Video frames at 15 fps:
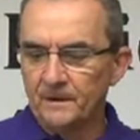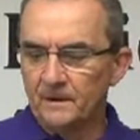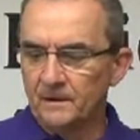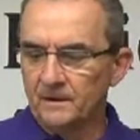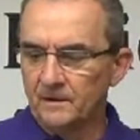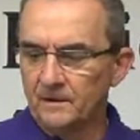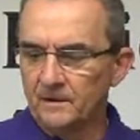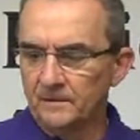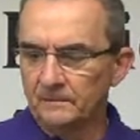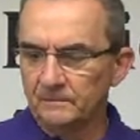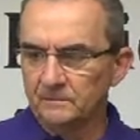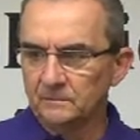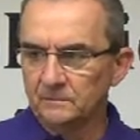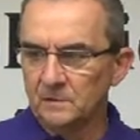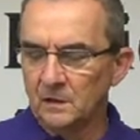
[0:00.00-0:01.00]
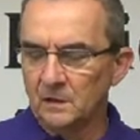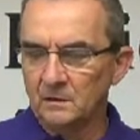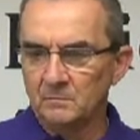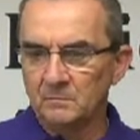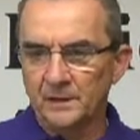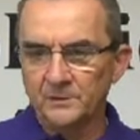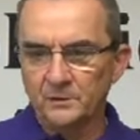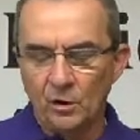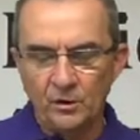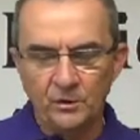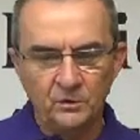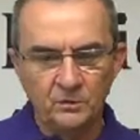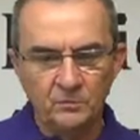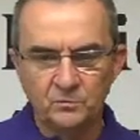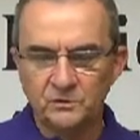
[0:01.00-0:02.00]
Uh, uh my
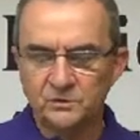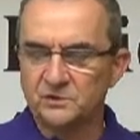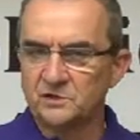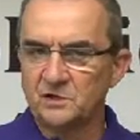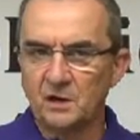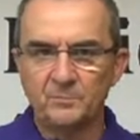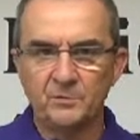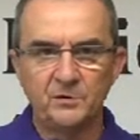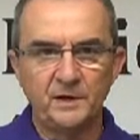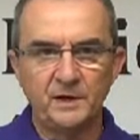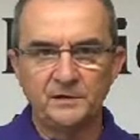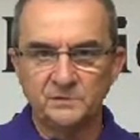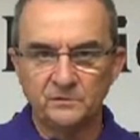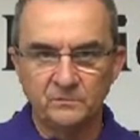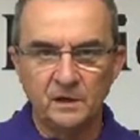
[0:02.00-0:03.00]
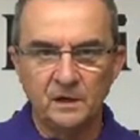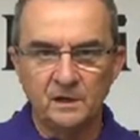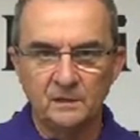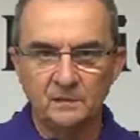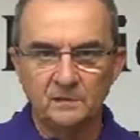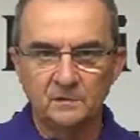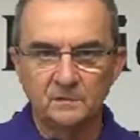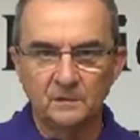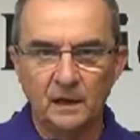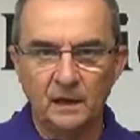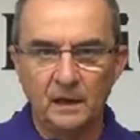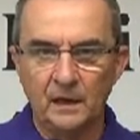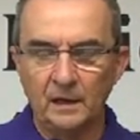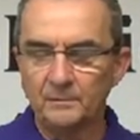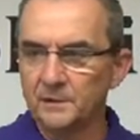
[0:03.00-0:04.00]
daughter was stubborn as a rock.
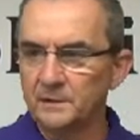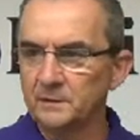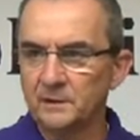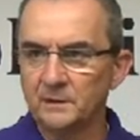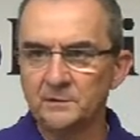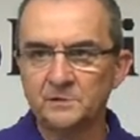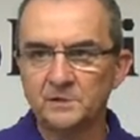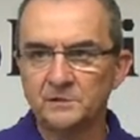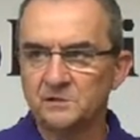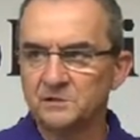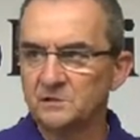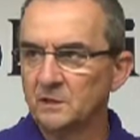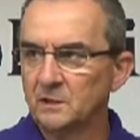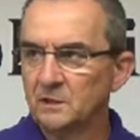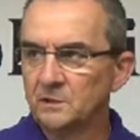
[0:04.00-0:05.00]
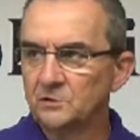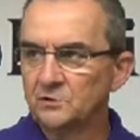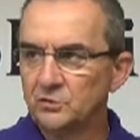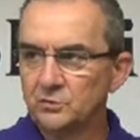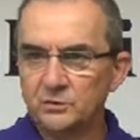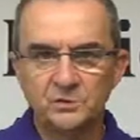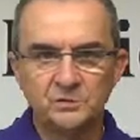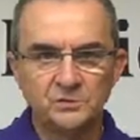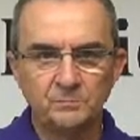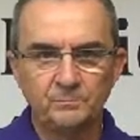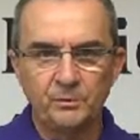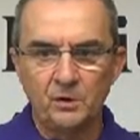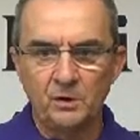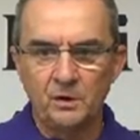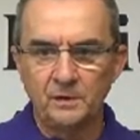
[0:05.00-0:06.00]
I mean, they're just, two years
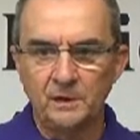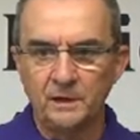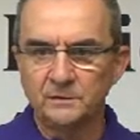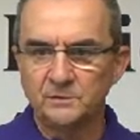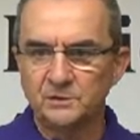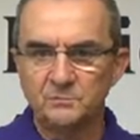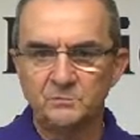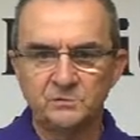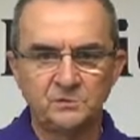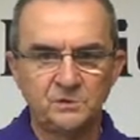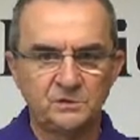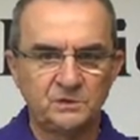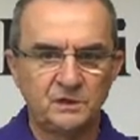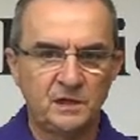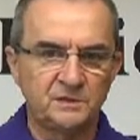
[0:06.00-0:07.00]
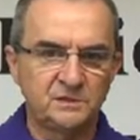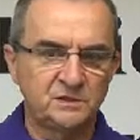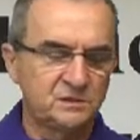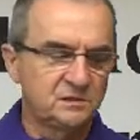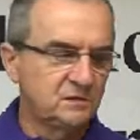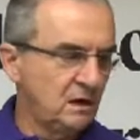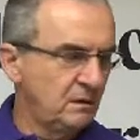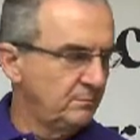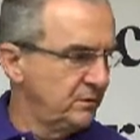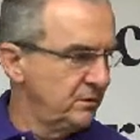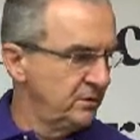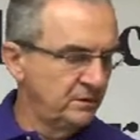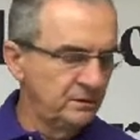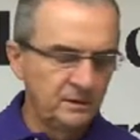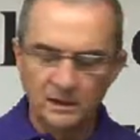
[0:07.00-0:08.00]
apart, and she was just as
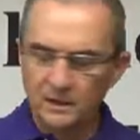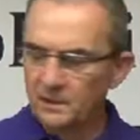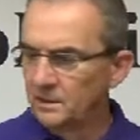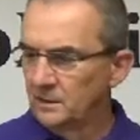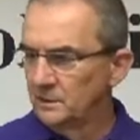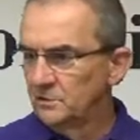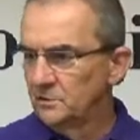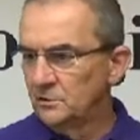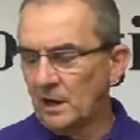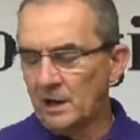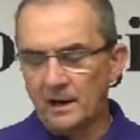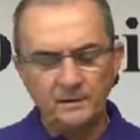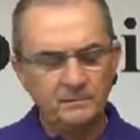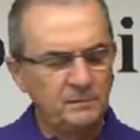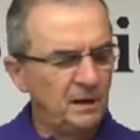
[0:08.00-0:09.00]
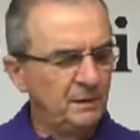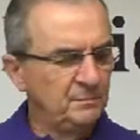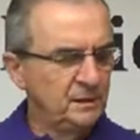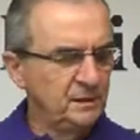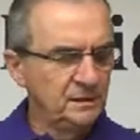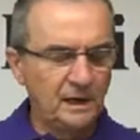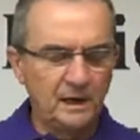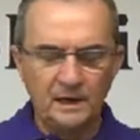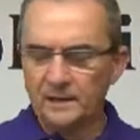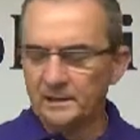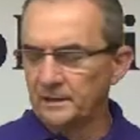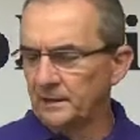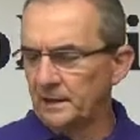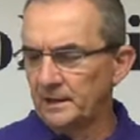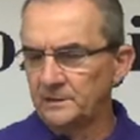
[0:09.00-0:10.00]
stubborn. I, I mean,
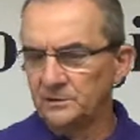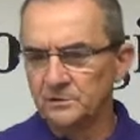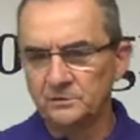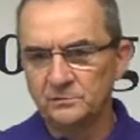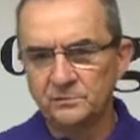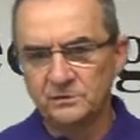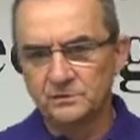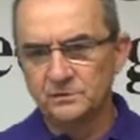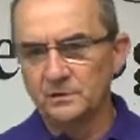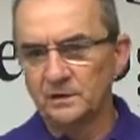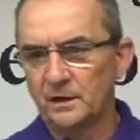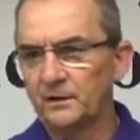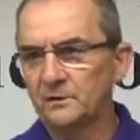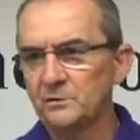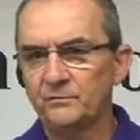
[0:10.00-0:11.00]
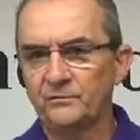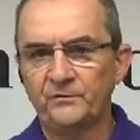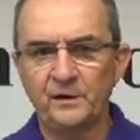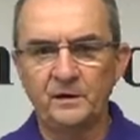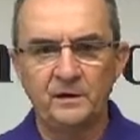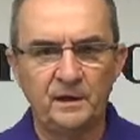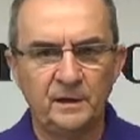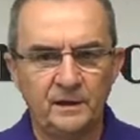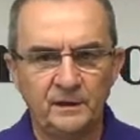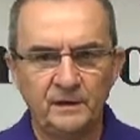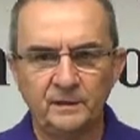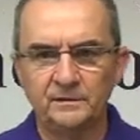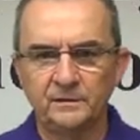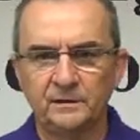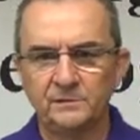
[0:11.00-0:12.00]
I, I, you just, you felt like
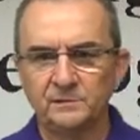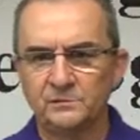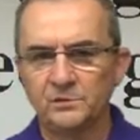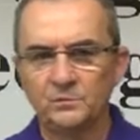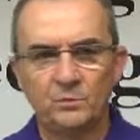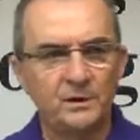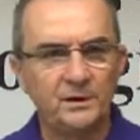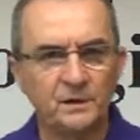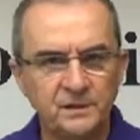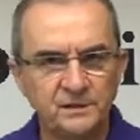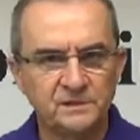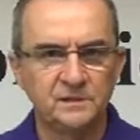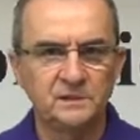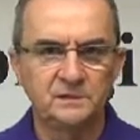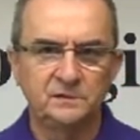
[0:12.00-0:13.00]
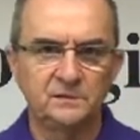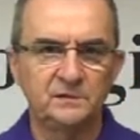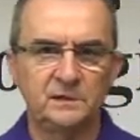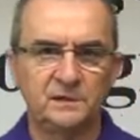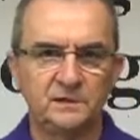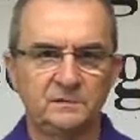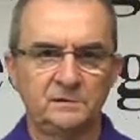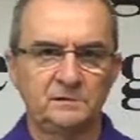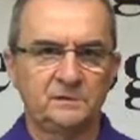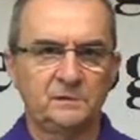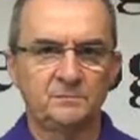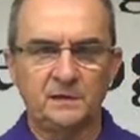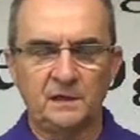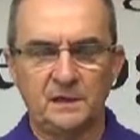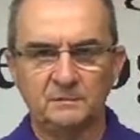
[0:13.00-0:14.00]
she wasn't listening to you
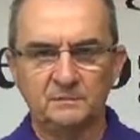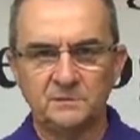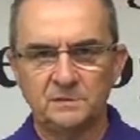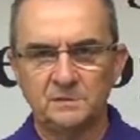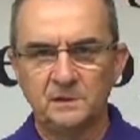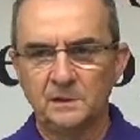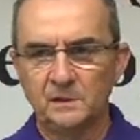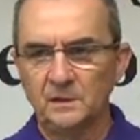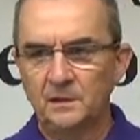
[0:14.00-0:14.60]
sometimes.